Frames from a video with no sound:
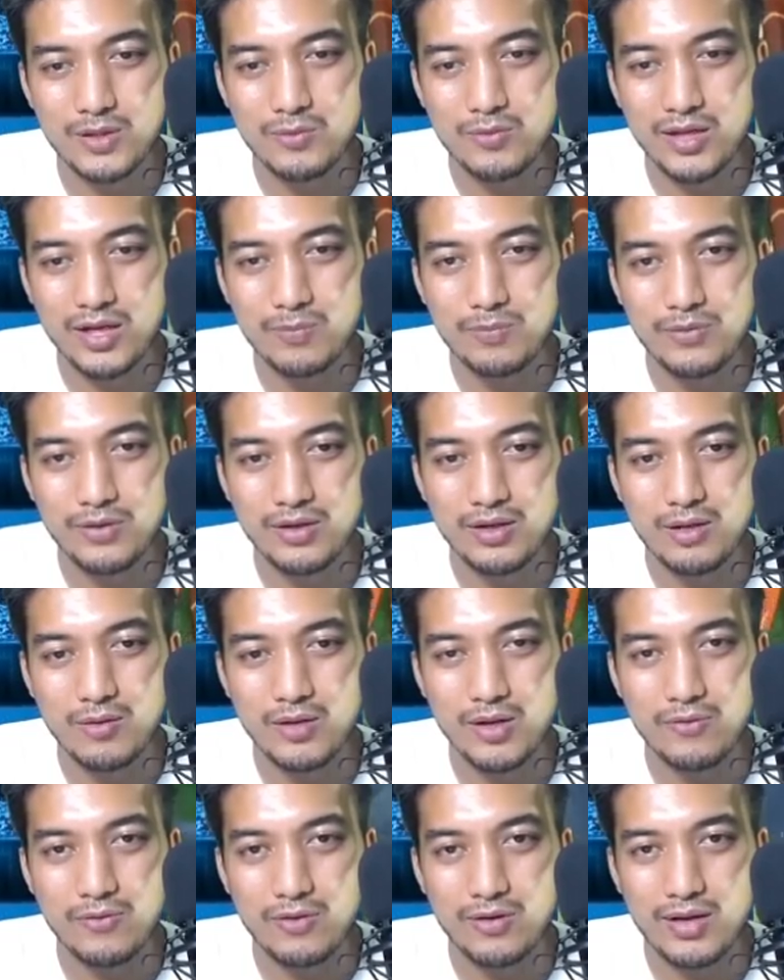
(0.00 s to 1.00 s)
we can put it
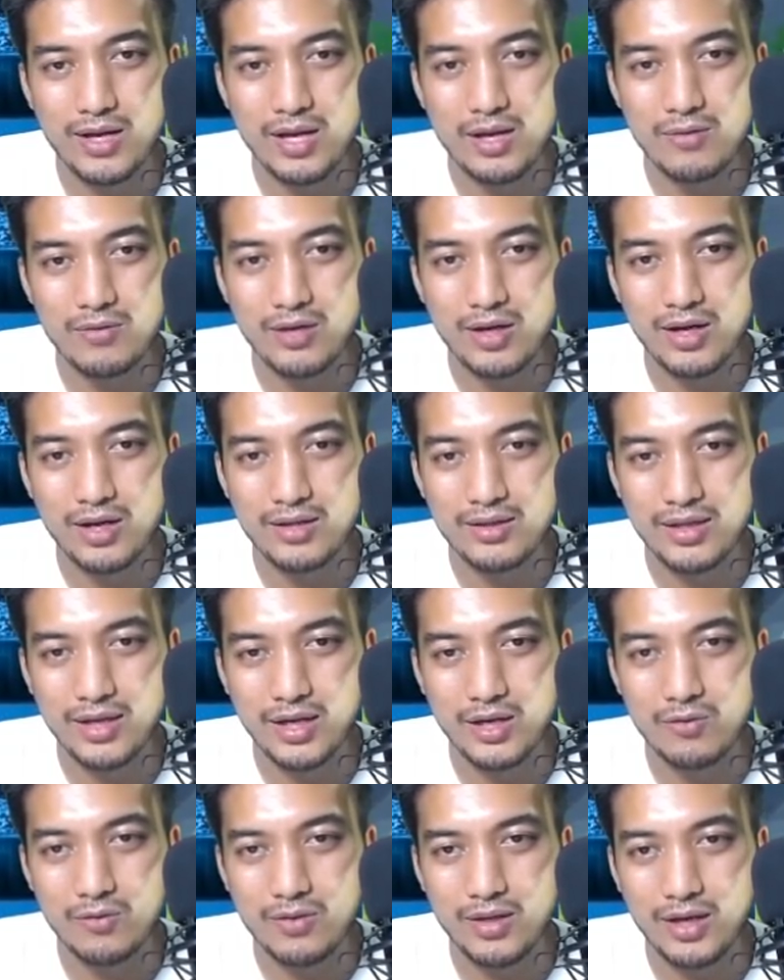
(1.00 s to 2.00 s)
away for now. Okay,
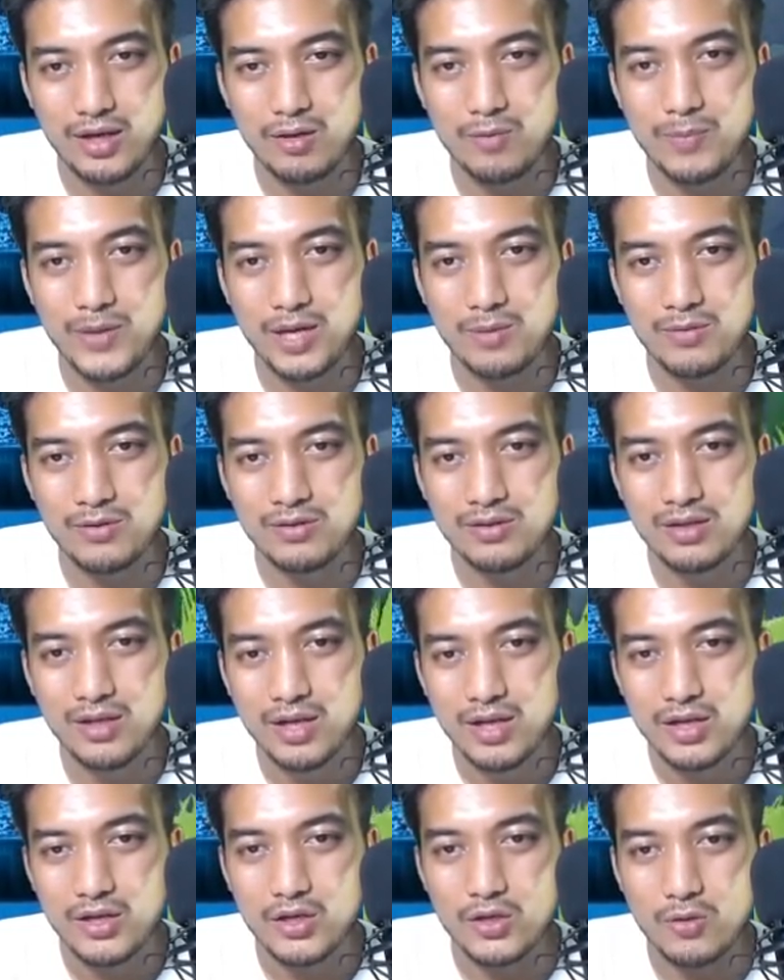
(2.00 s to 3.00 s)
thank you, thank you, Paimon.
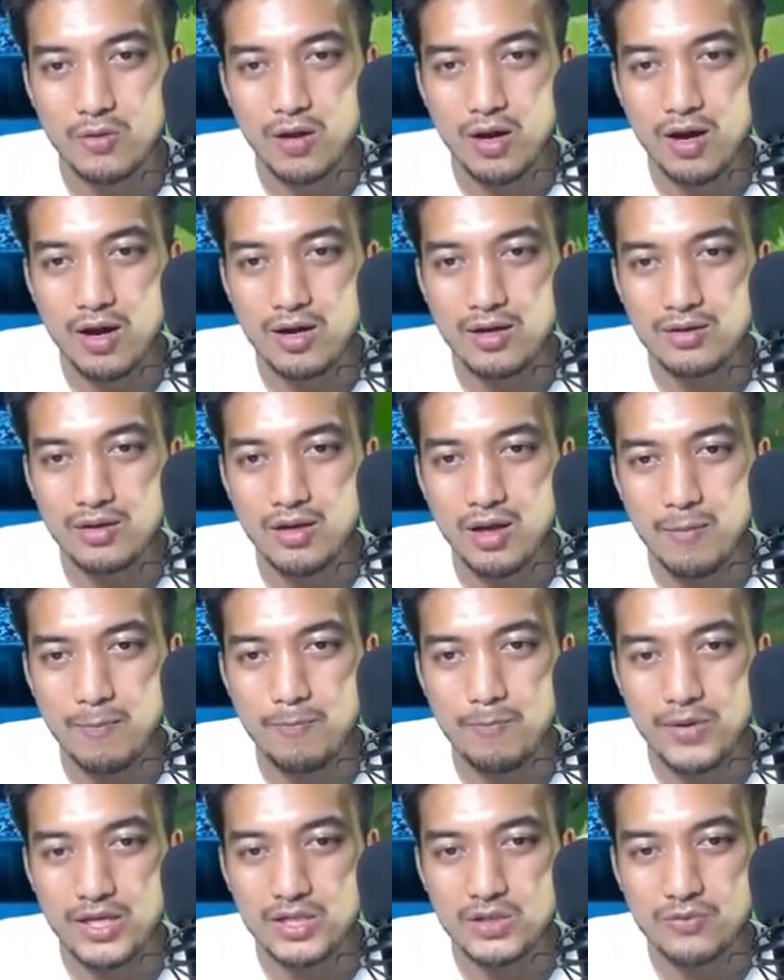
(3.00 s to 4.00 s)
You are the
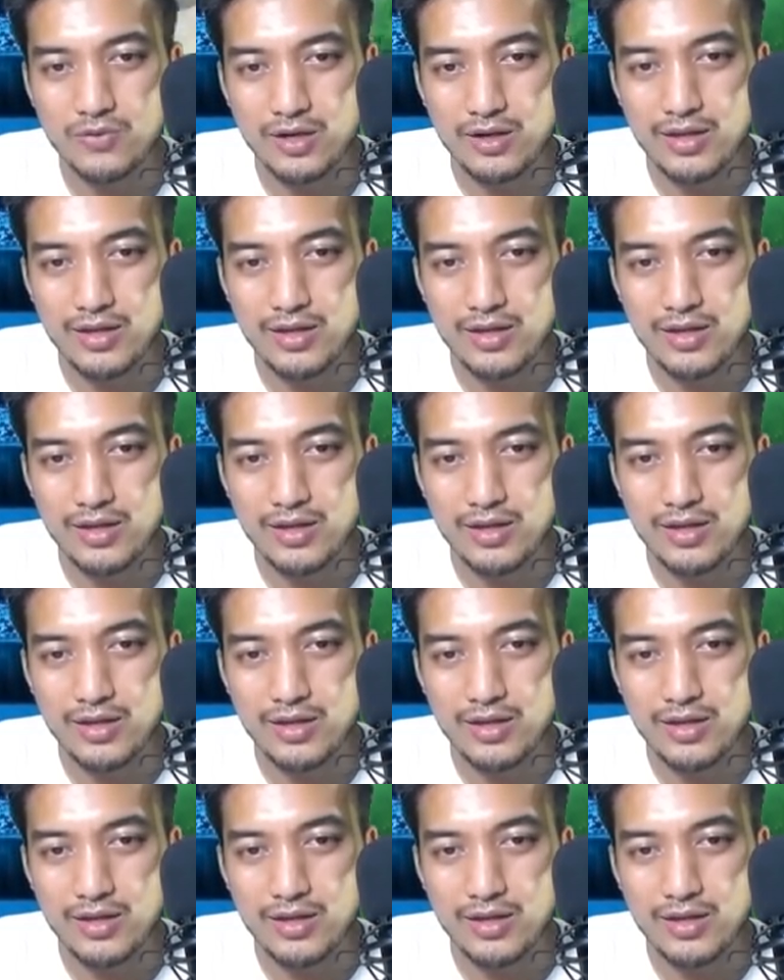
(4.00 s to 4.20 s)
best friend